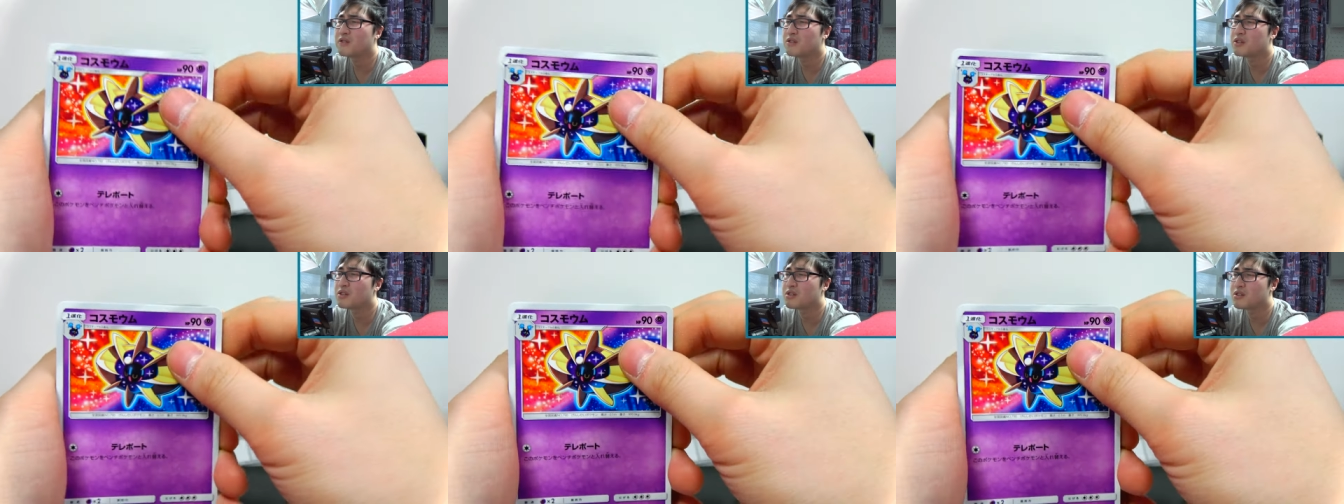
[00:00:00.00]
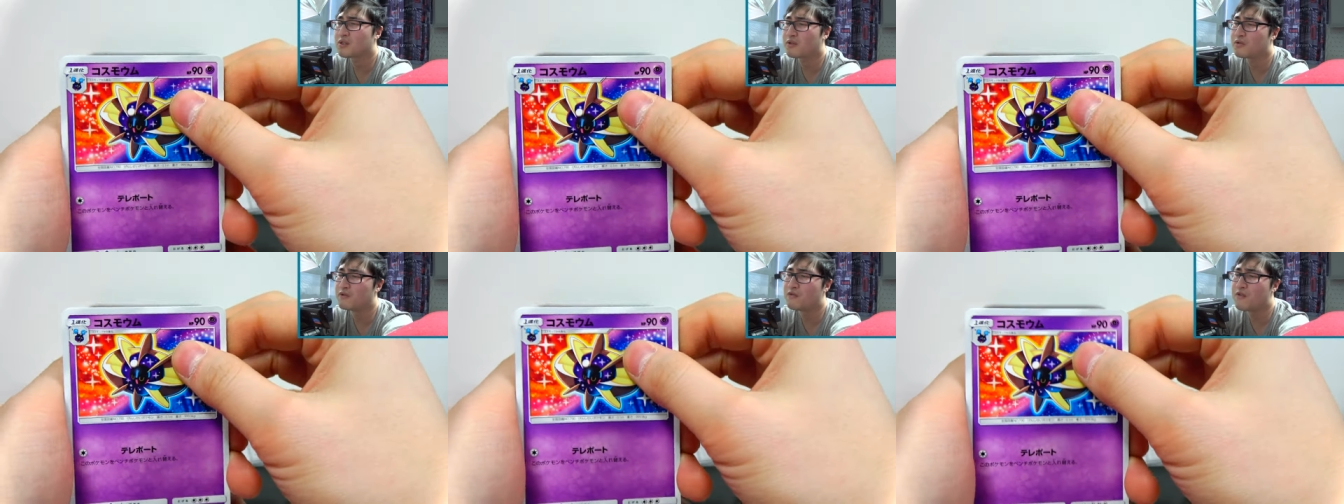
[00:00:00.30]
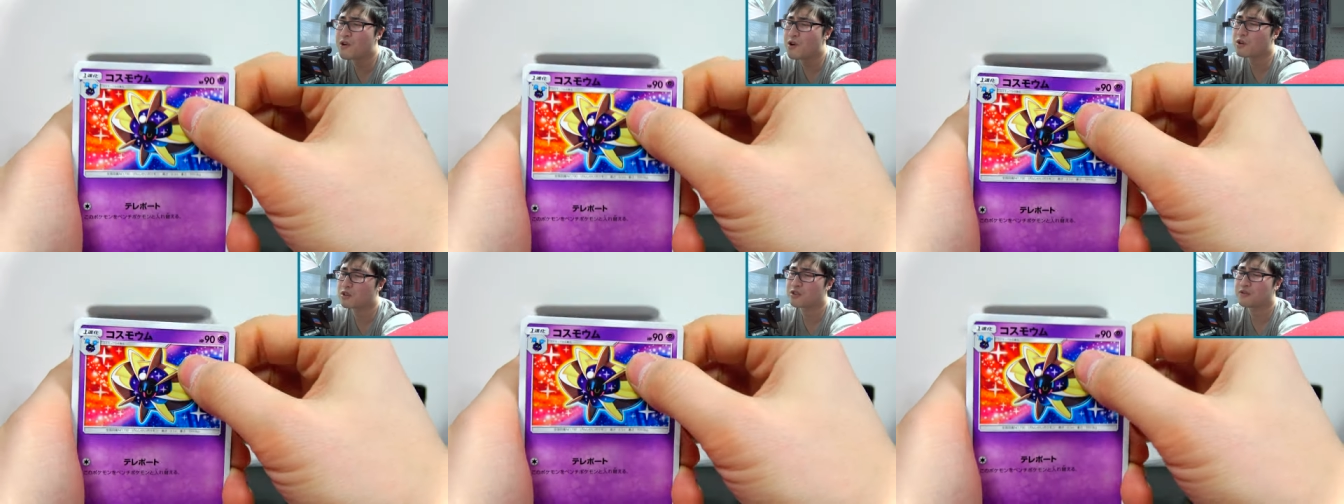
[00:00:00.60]
If this is
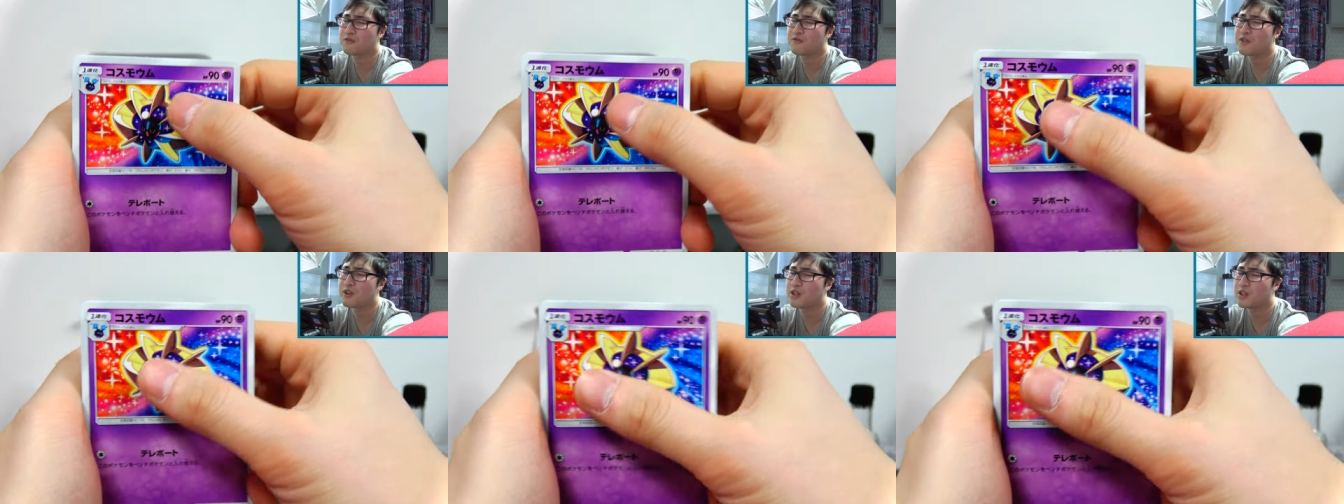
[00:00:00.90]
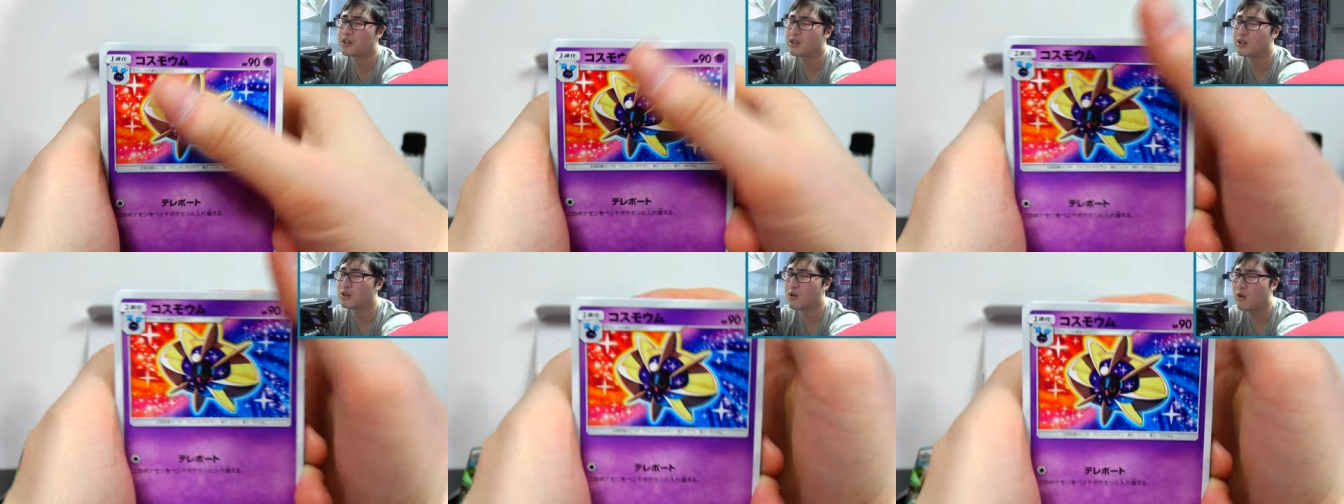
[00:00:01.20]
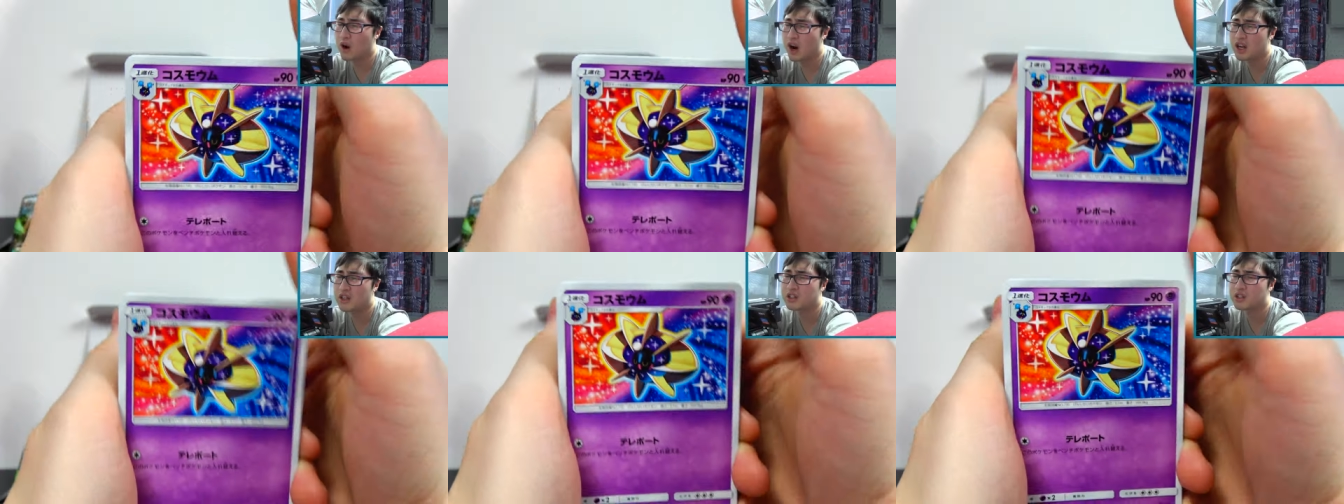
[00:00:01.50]
your first video
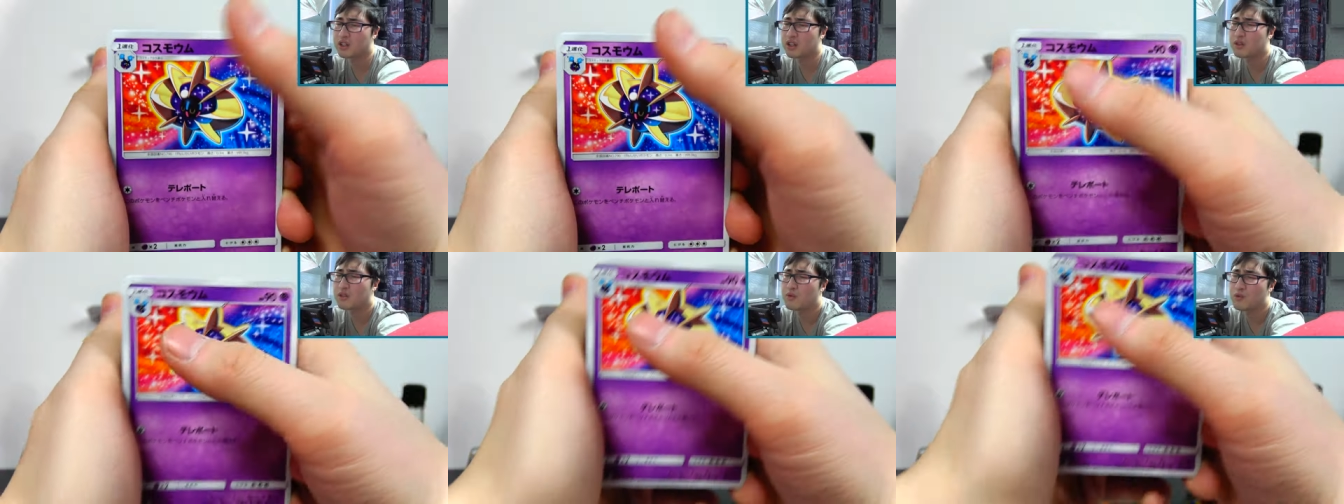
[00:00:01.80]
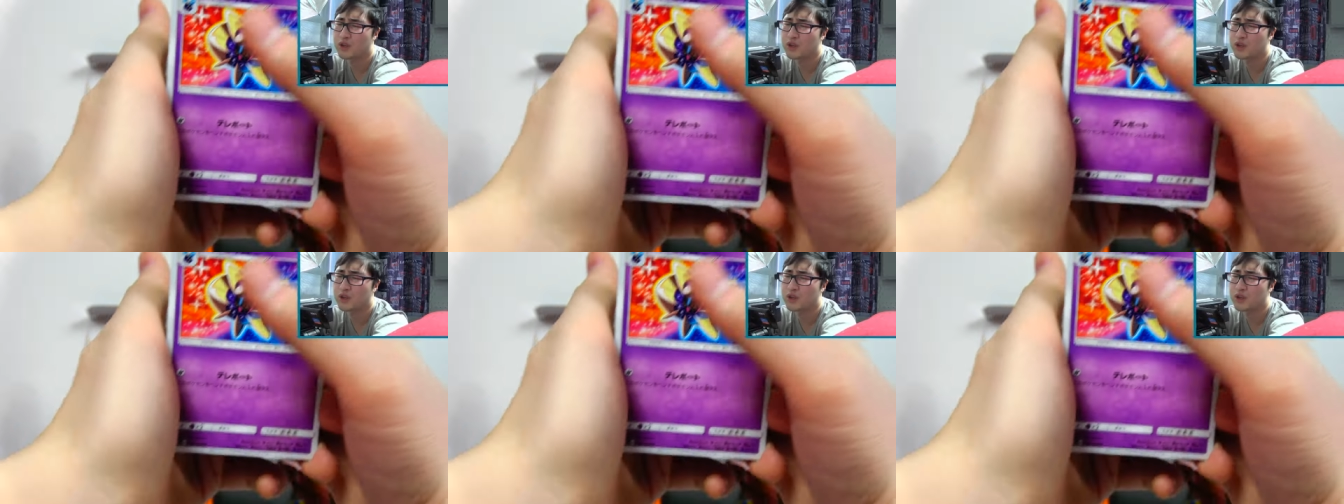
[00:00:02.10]
watching,